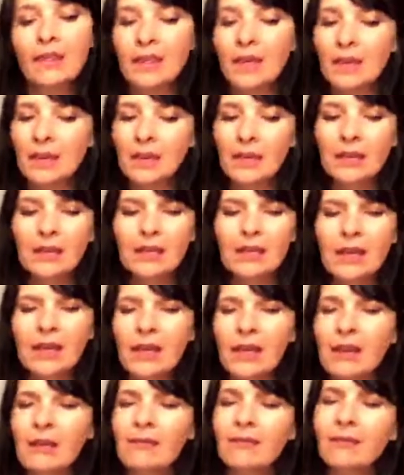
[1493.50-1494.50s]
They
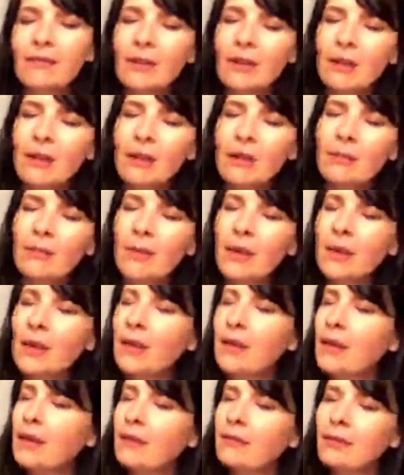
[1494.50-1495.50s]
came from
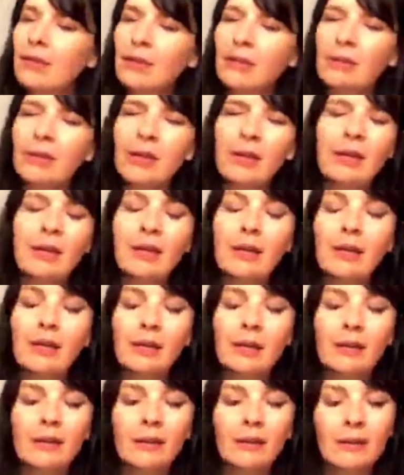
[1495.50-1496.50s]
everywhere
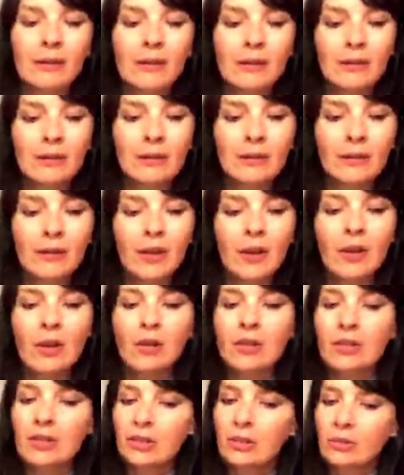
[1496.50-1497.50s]

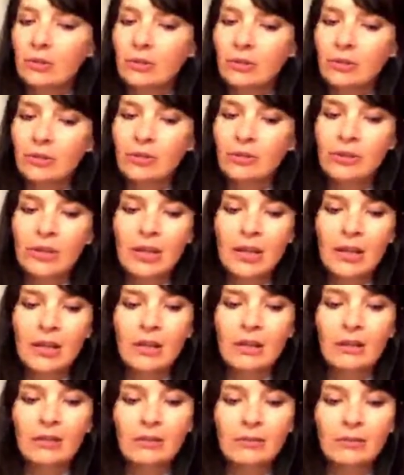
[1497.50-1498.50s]
to the
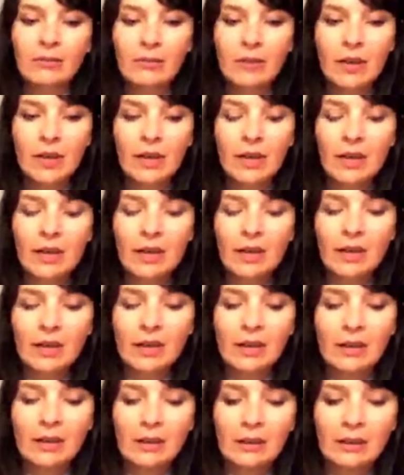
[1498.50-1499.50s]
great
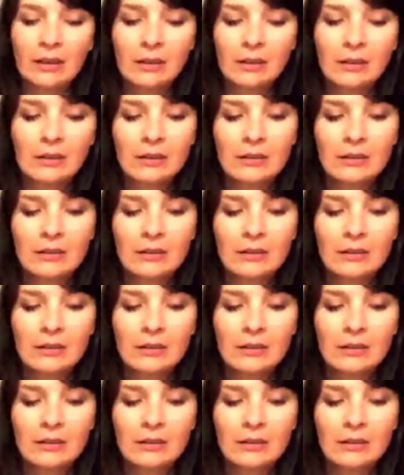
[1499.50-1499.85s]
divide,